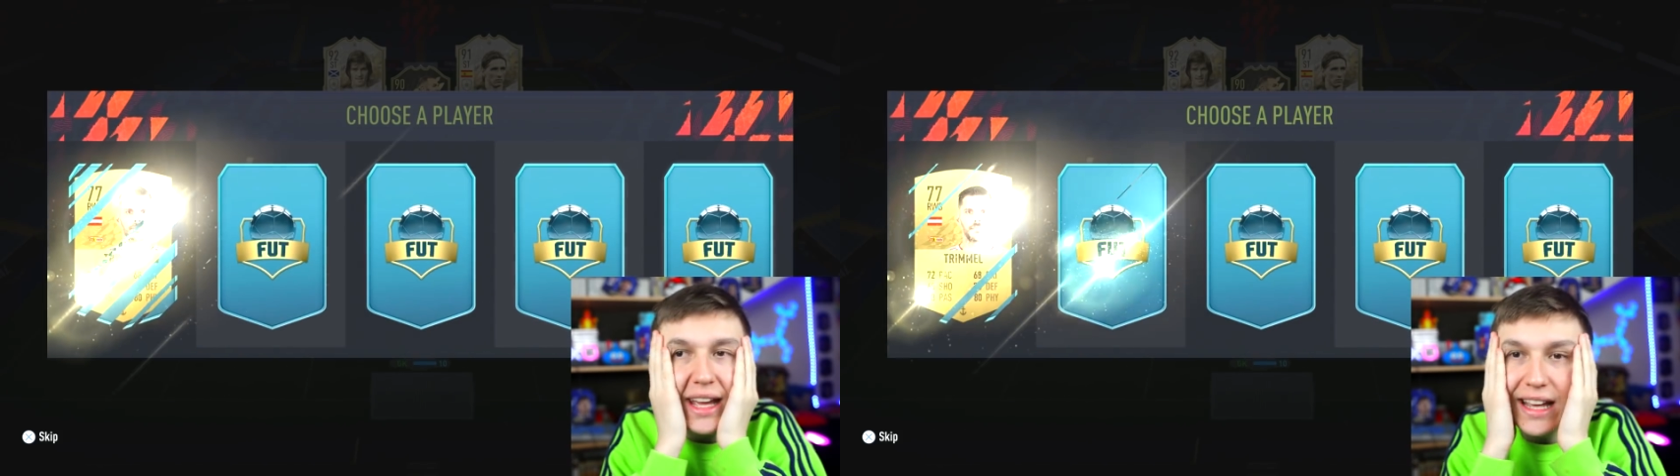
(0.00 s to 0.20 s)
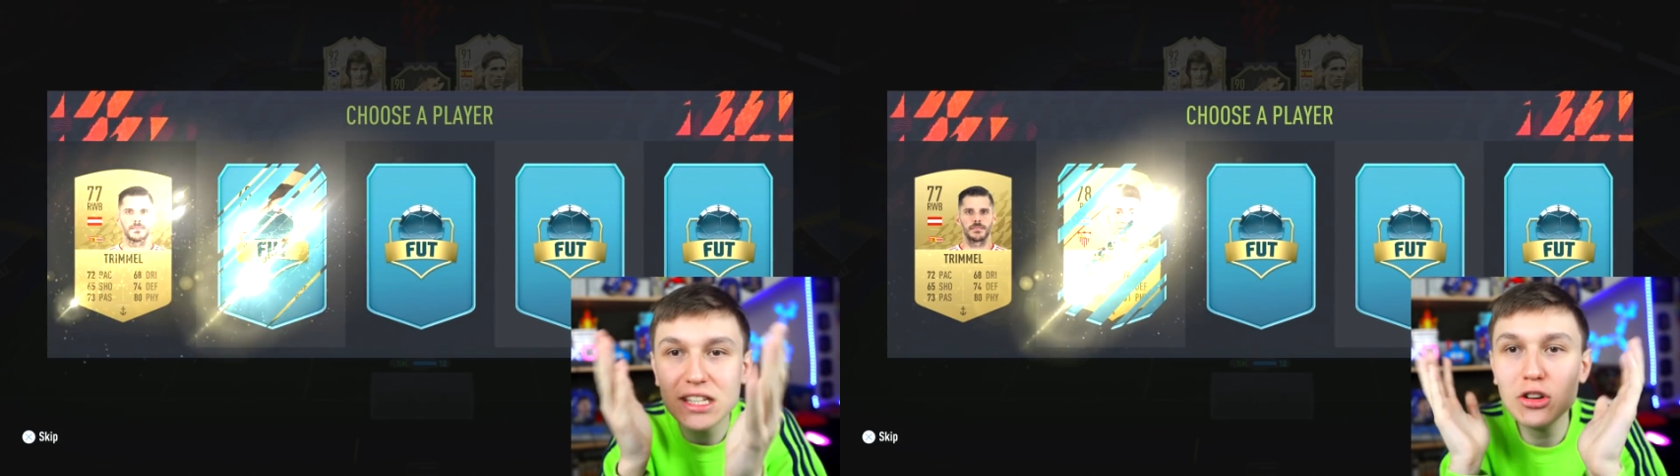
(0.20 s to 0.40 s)

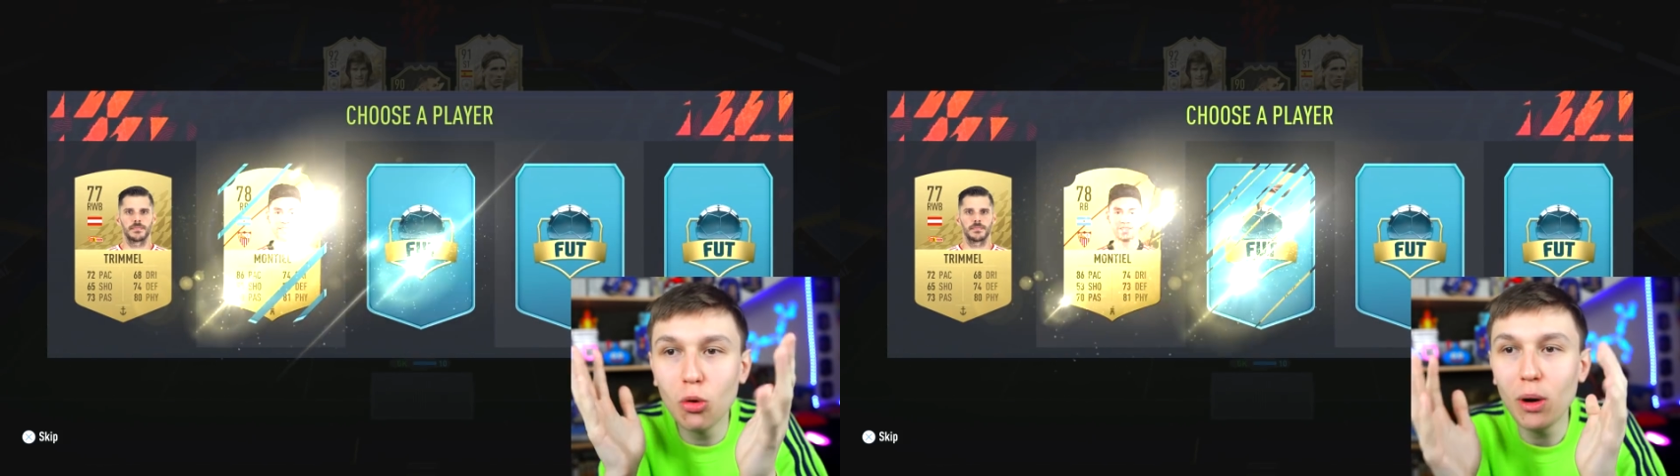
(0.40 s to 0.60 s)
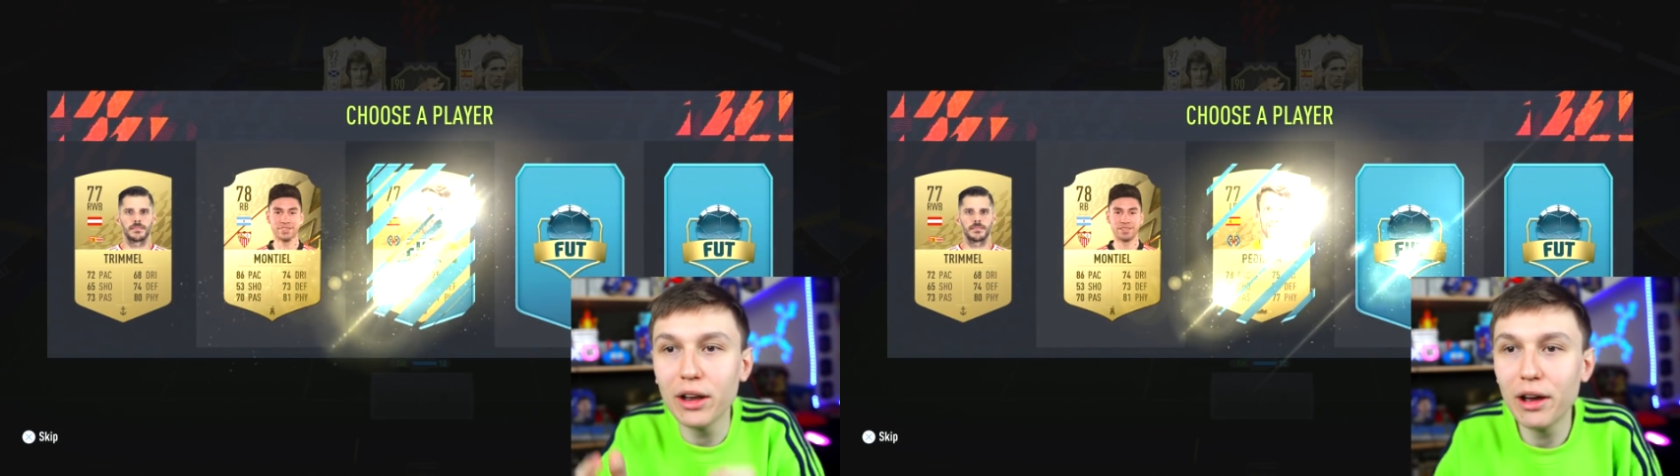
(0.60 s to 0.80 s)
is it
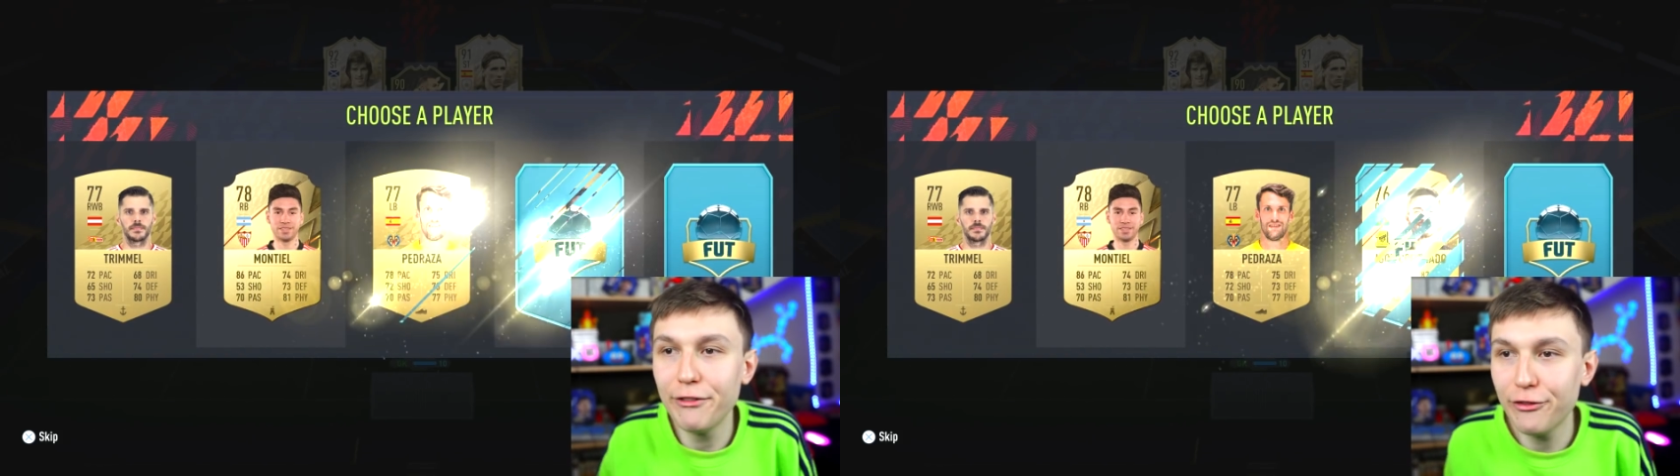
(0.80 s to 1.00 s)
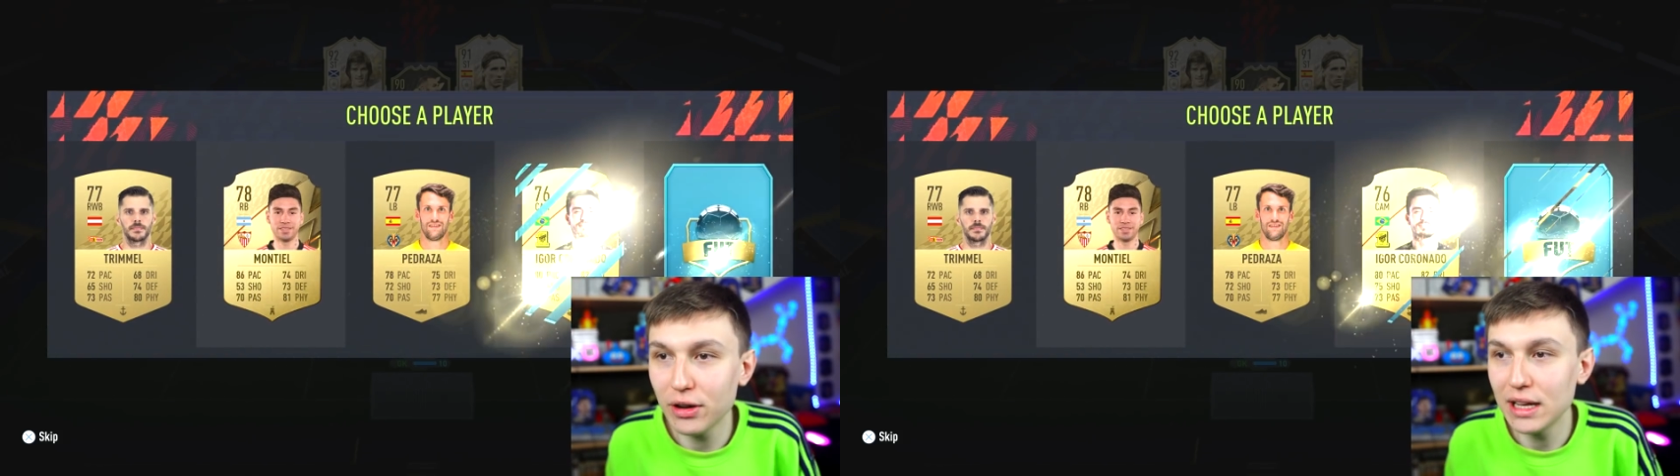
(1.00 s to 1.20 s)
not
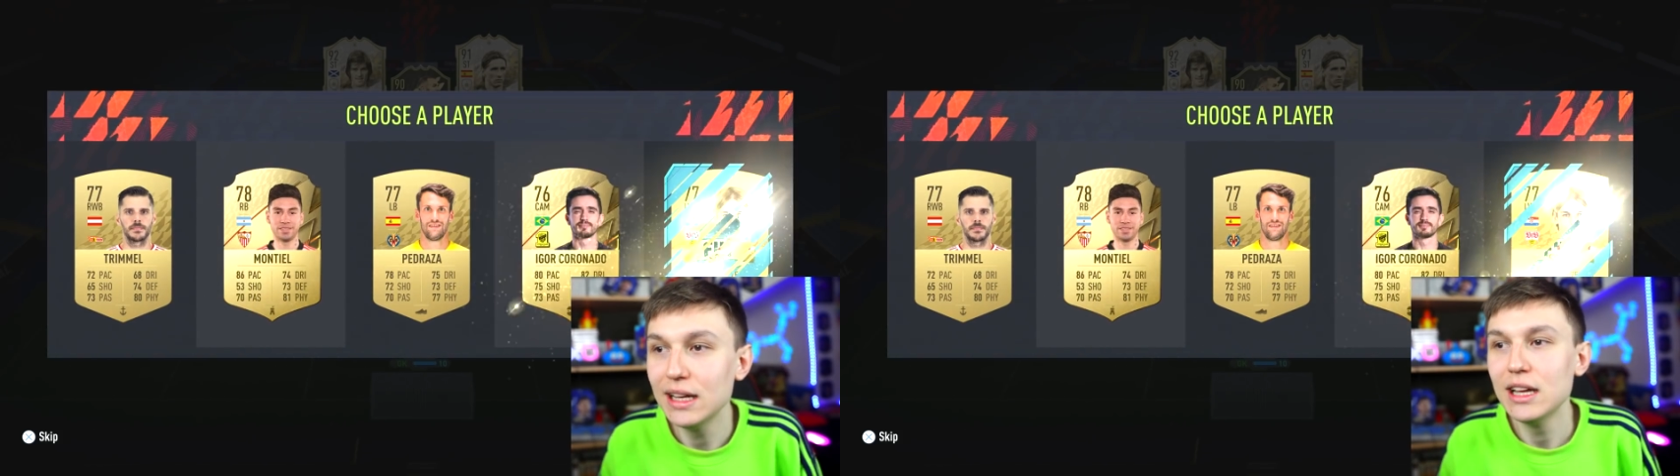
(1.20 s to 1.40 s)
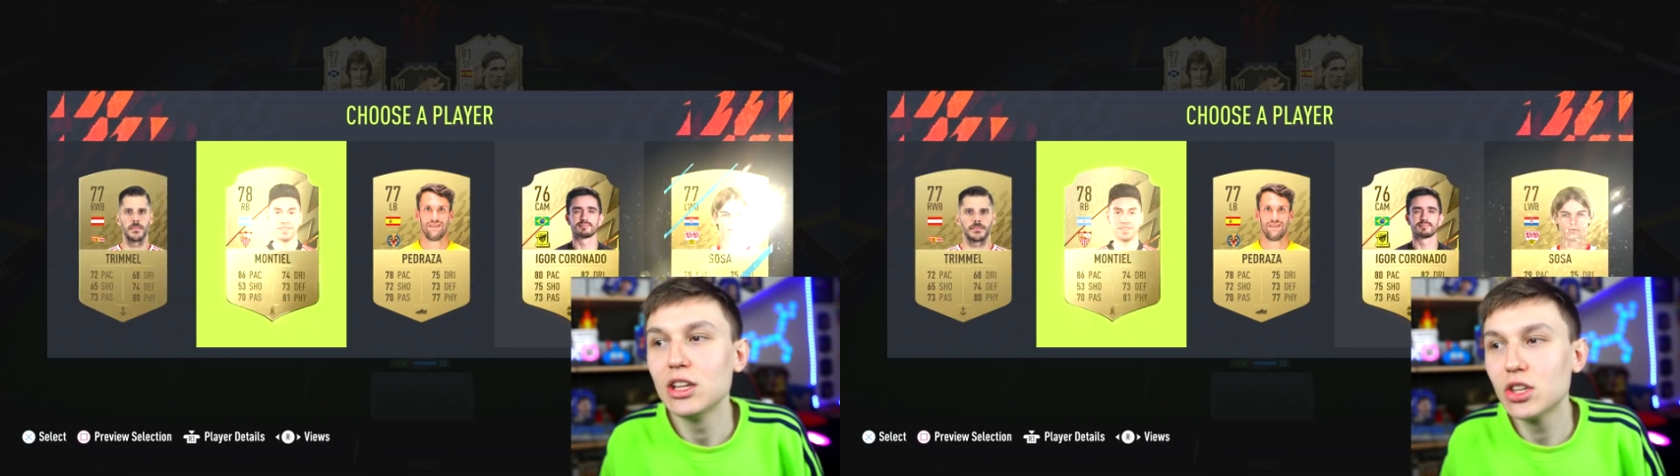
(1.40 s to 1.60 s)
193?
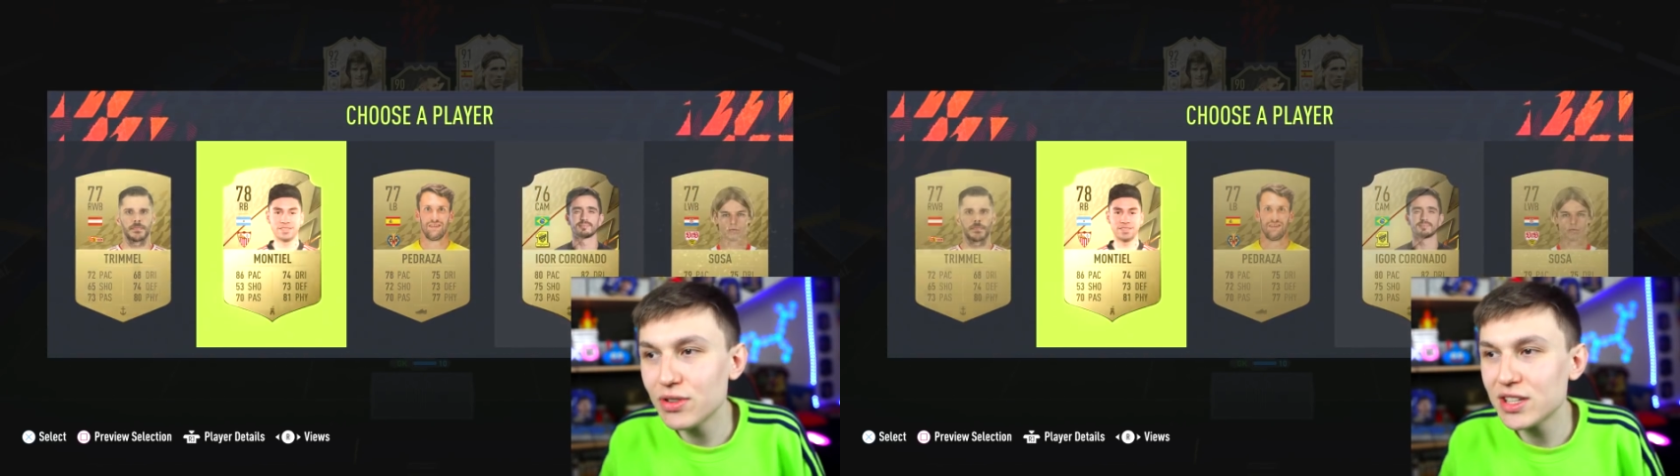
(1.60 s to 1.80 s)
The